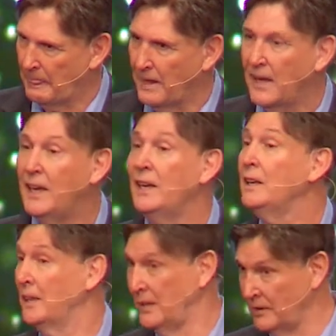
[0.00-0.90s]

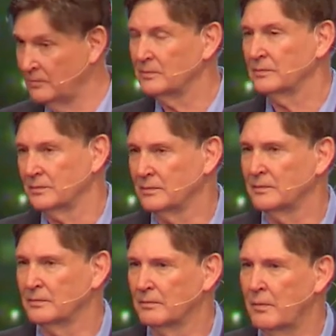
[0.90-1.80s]
healing,
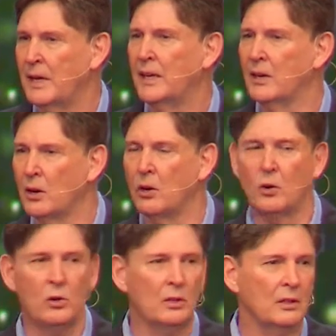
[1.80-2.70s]
making
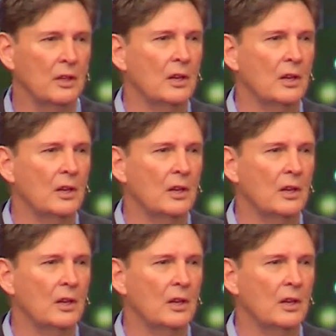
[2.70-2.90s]
whole,